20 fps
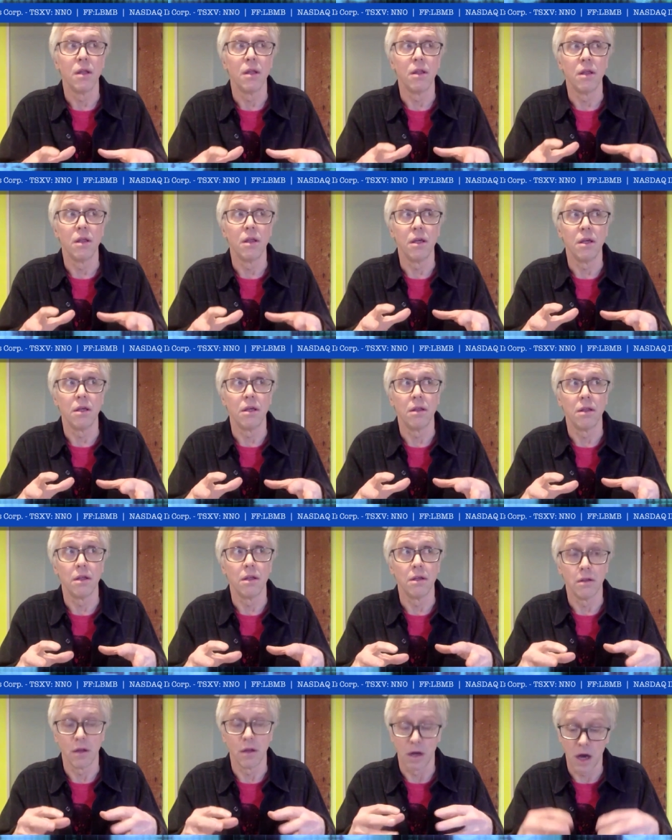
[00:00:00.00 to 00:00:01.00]
The,
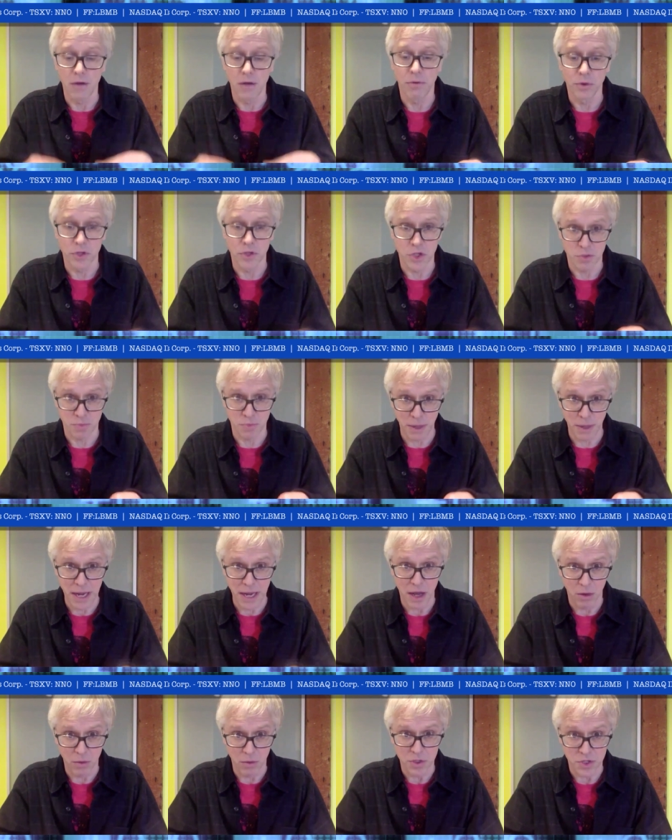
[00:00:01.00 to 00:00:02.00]
the, the high voltage
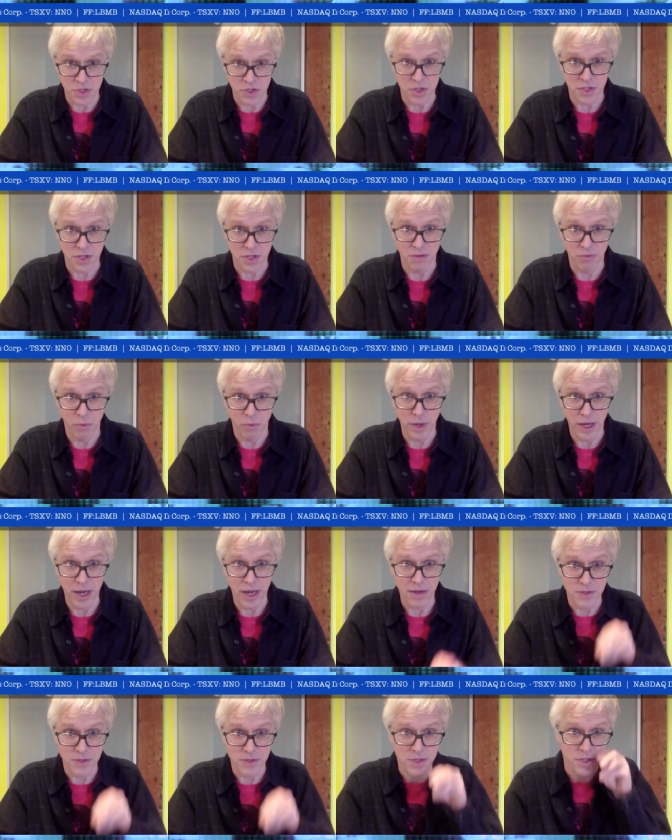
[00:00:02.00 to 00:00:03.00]
spinel, which is the stuff we
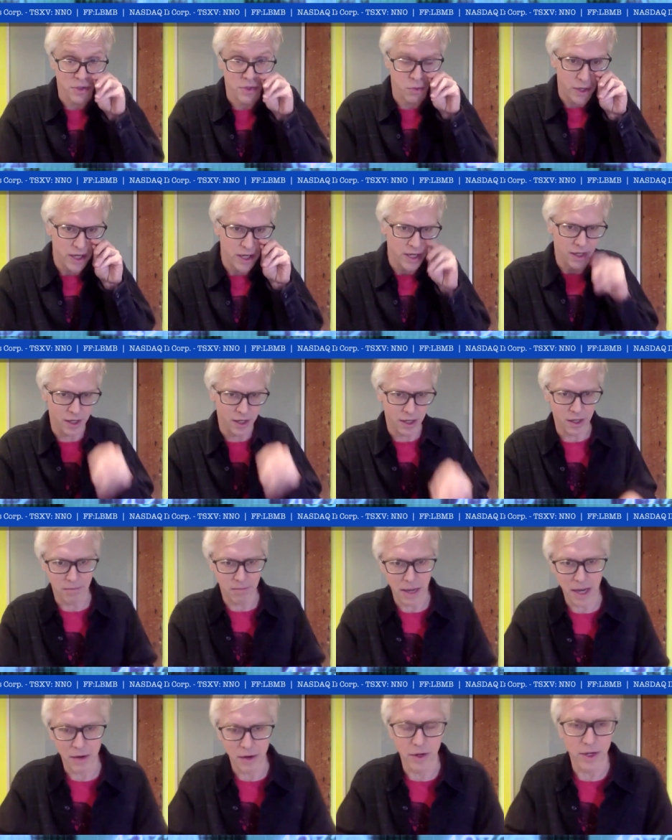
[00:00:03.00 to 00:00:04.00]
announced this week in, in a
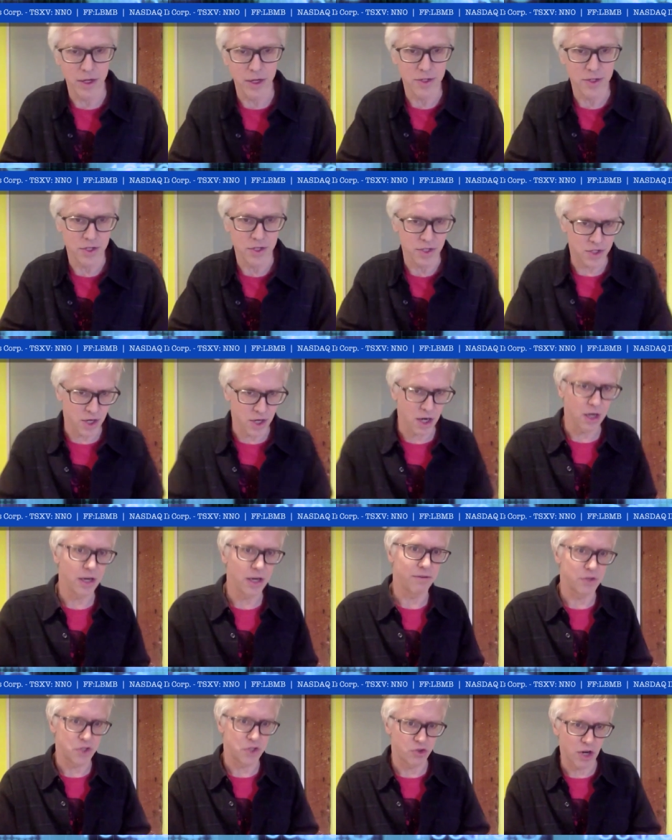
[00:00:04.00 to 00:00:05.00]
battery, is entirely
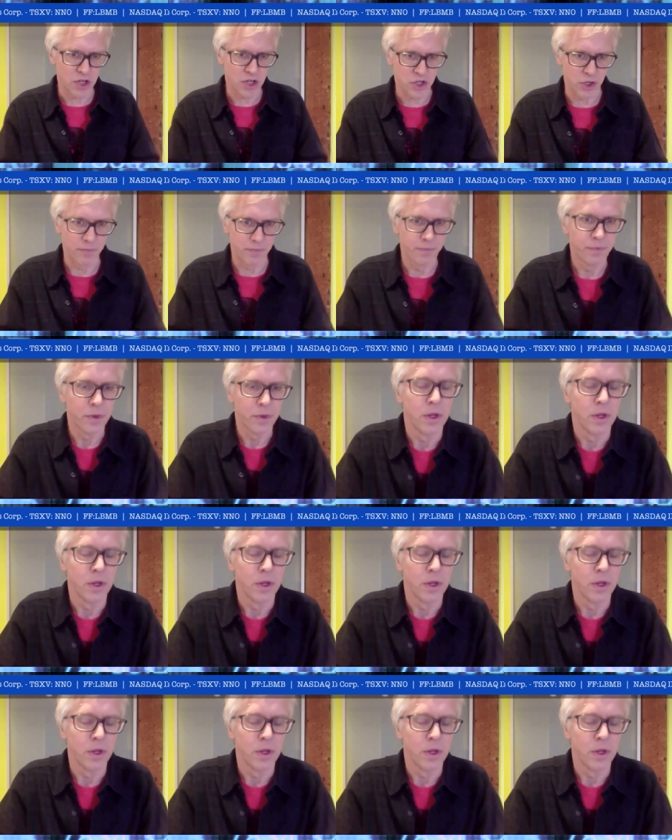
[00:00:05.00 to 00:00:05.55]
different structure.